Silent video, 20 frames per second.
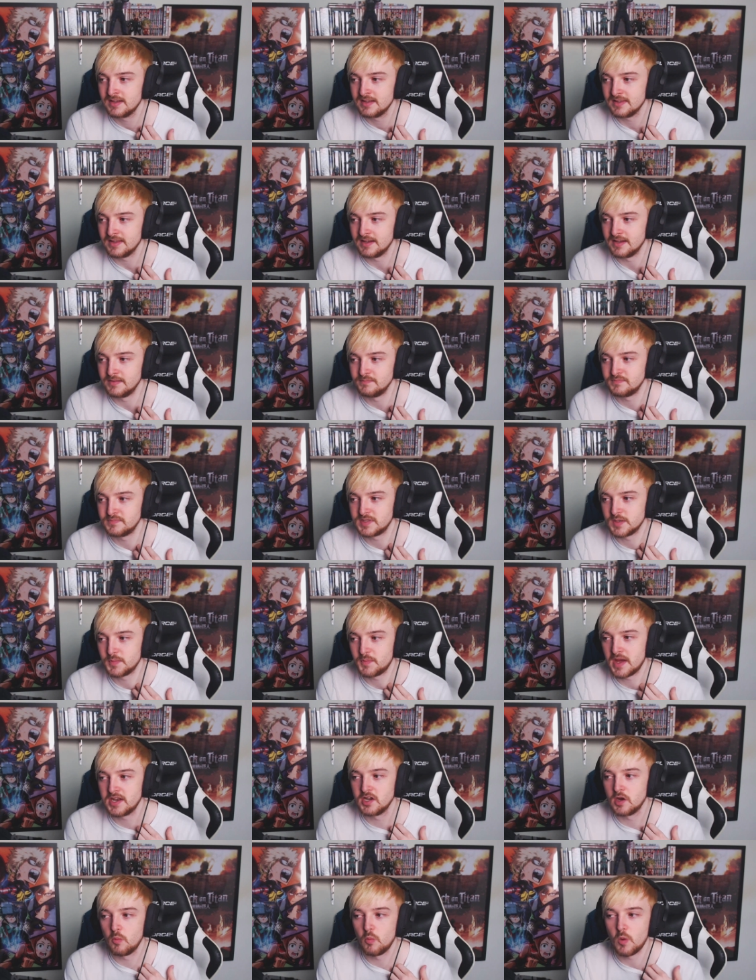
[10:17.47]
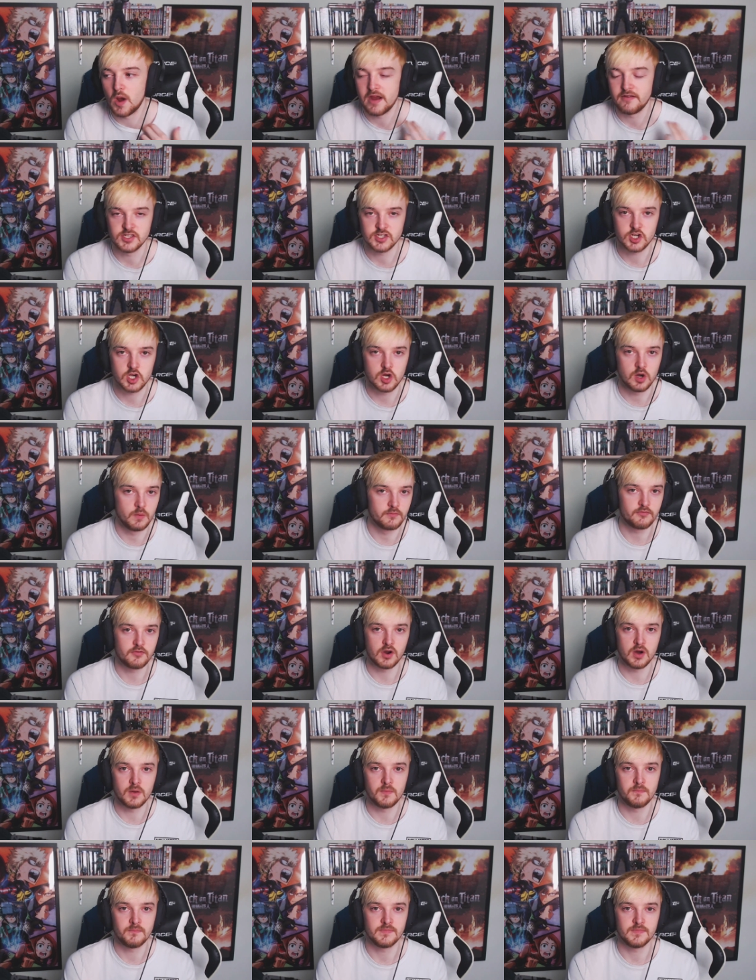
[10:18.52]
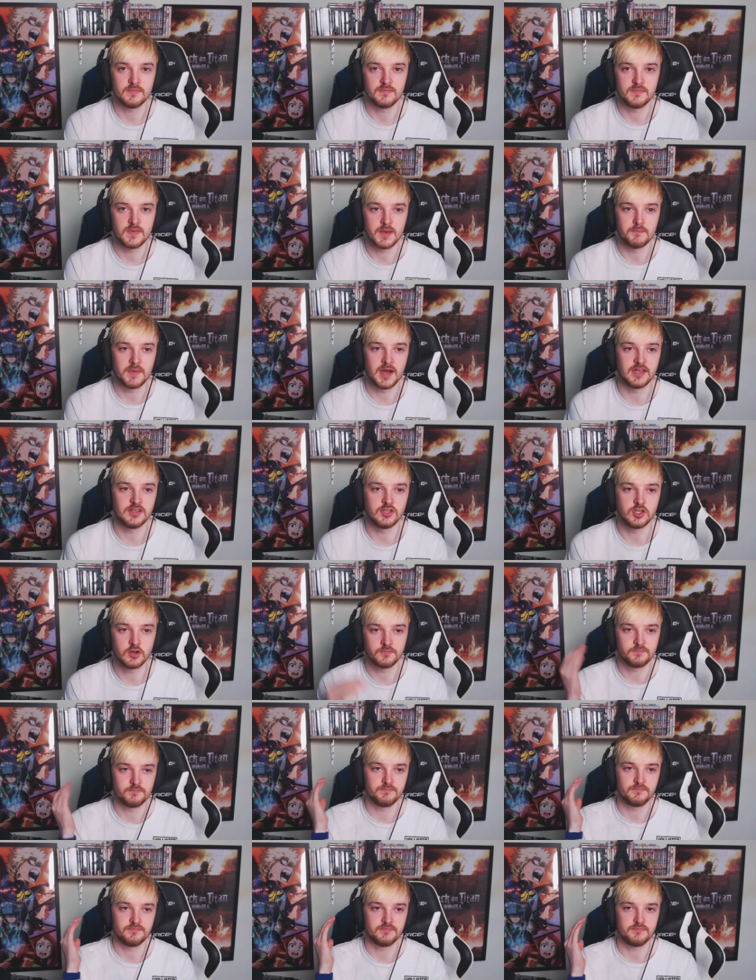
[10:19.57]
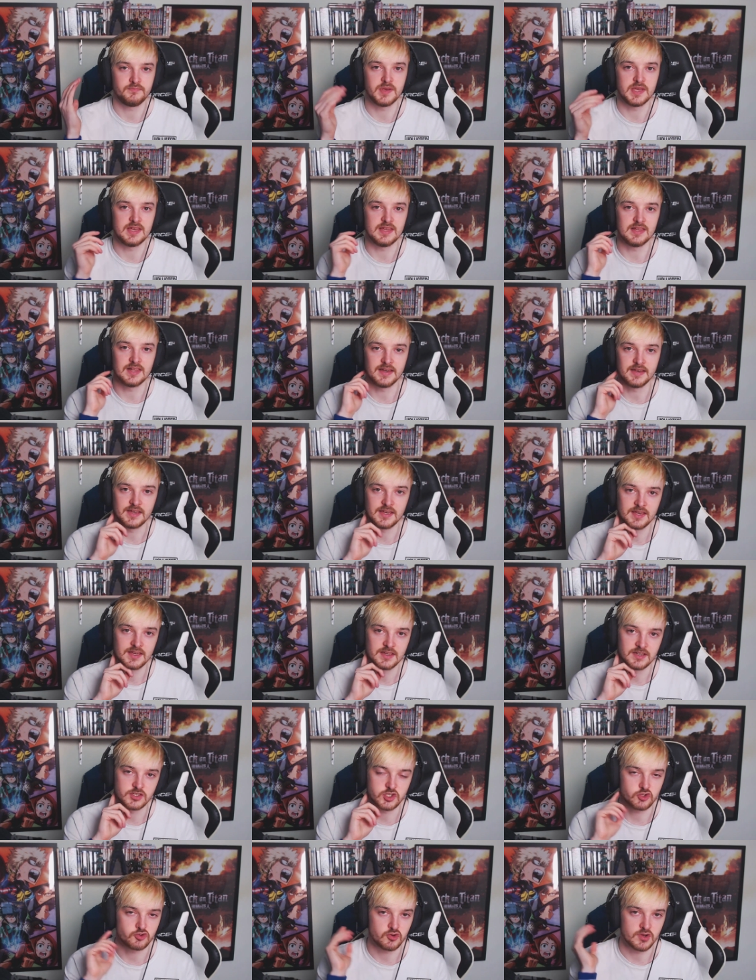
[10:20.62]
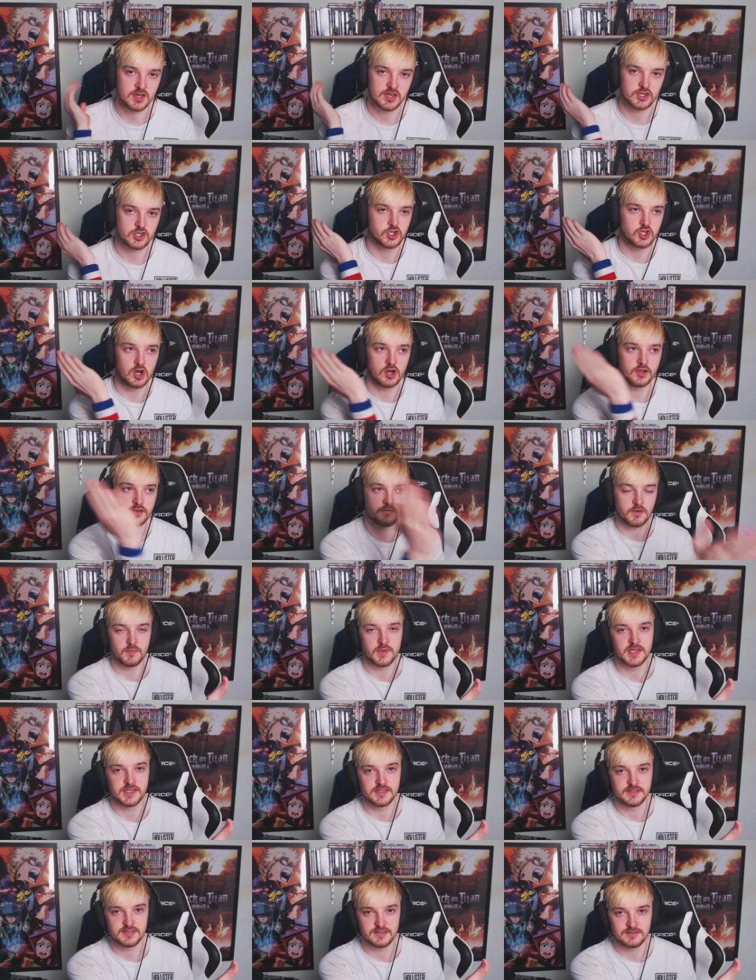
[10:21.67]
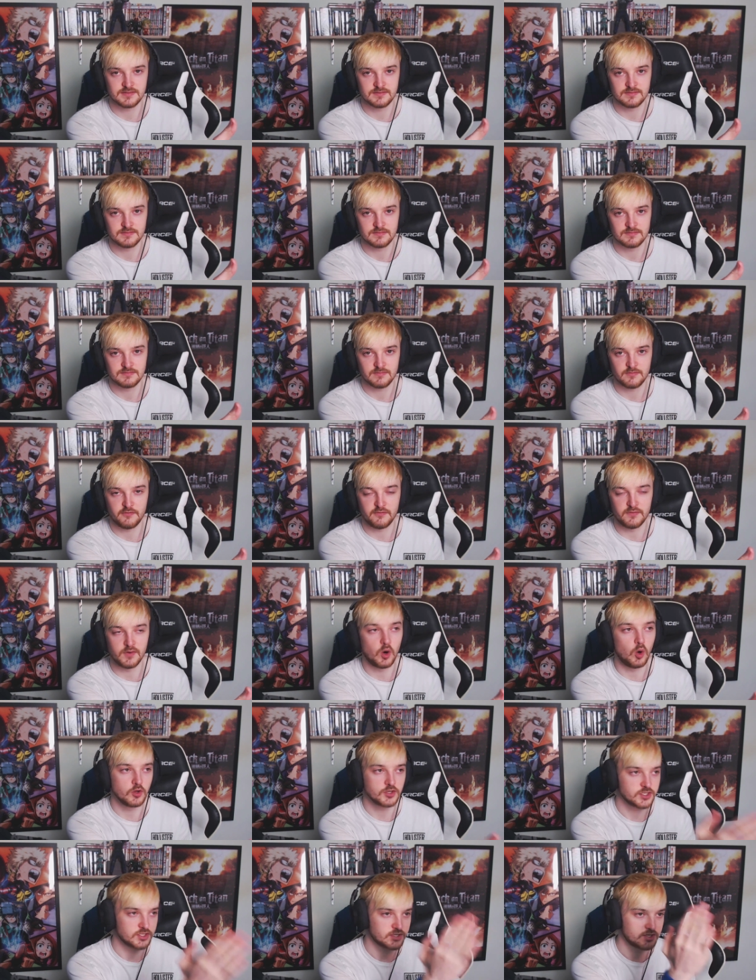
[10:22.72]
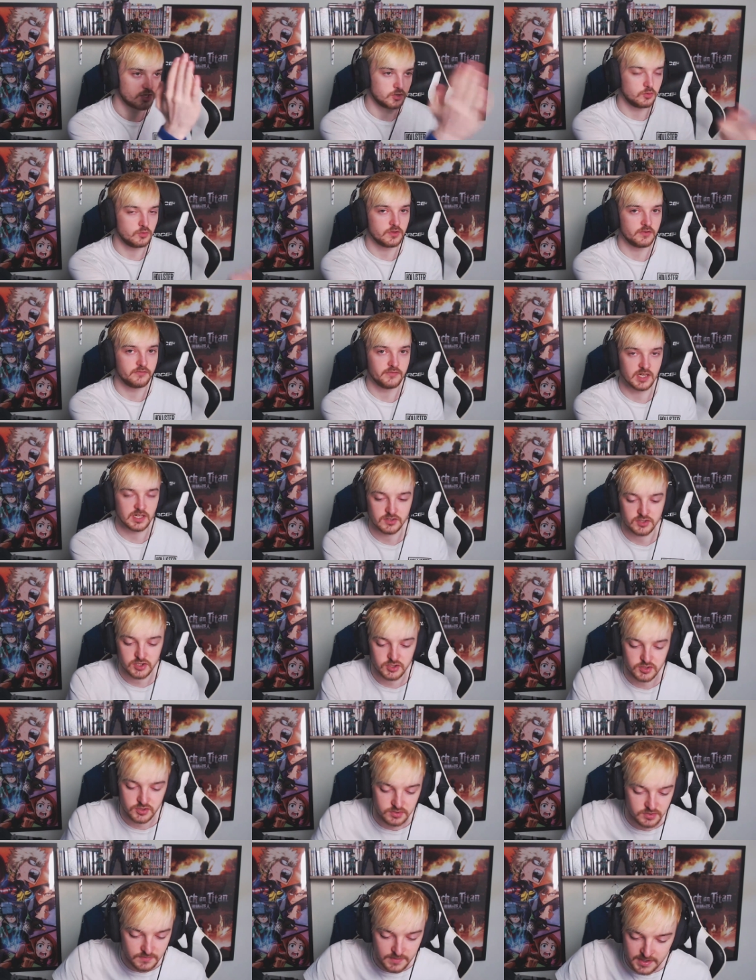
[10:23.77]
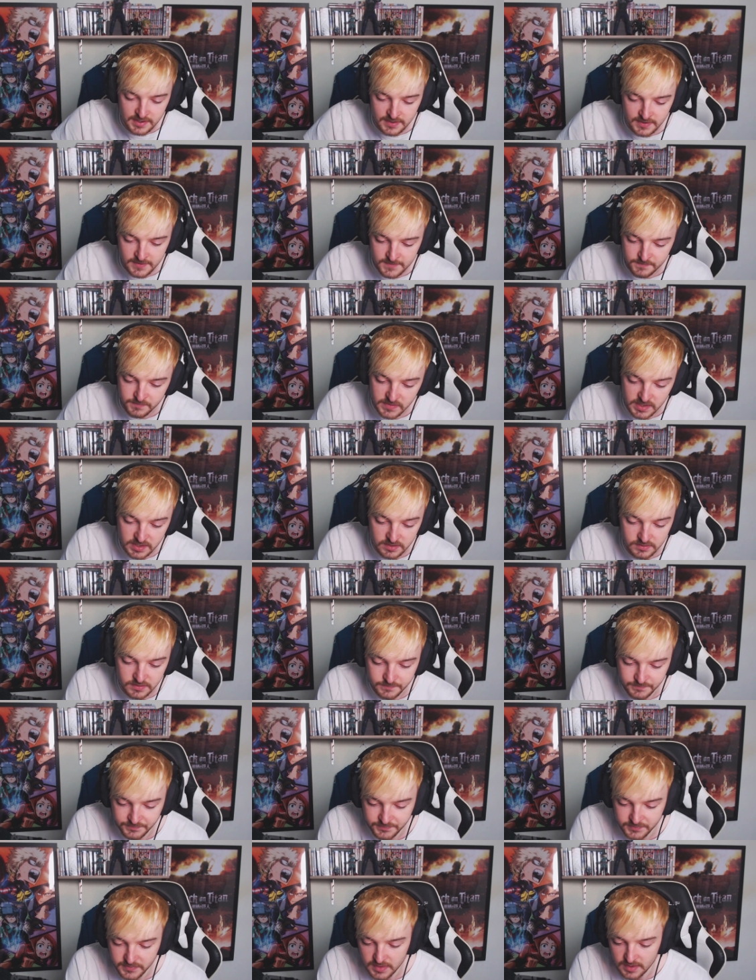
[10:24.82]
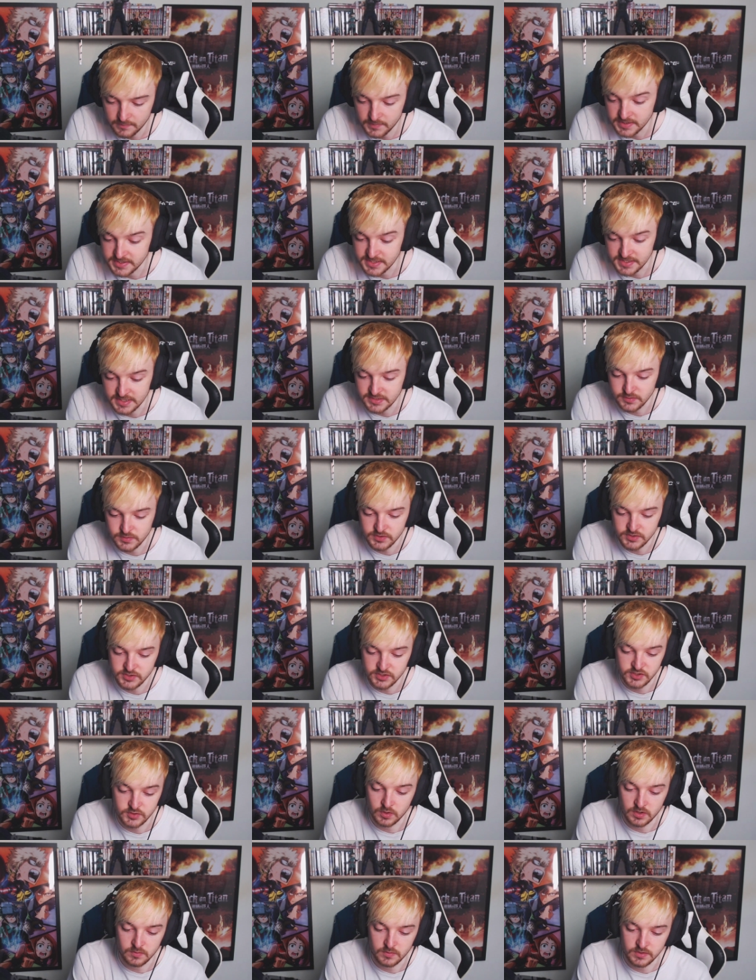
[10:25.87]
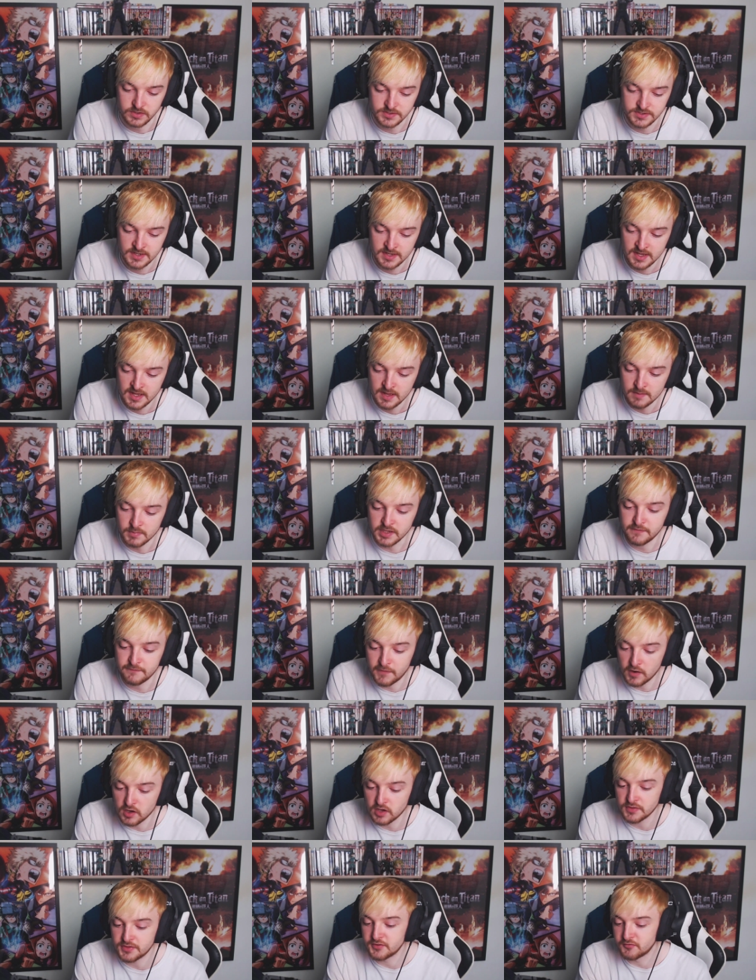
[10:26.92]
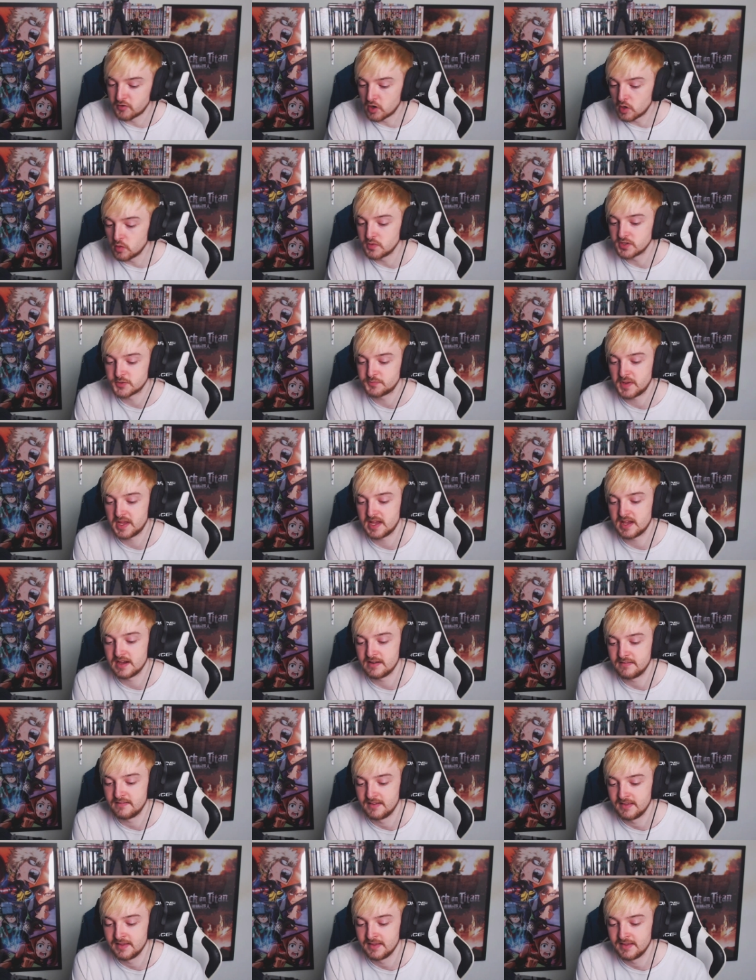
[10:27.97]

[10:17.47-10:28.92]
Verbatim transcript: And depending on where he's come from, it might not be like a straight shot from his fort to the village, so, you know, I'm guessing that's what, just what it was. But he fucking threw the spear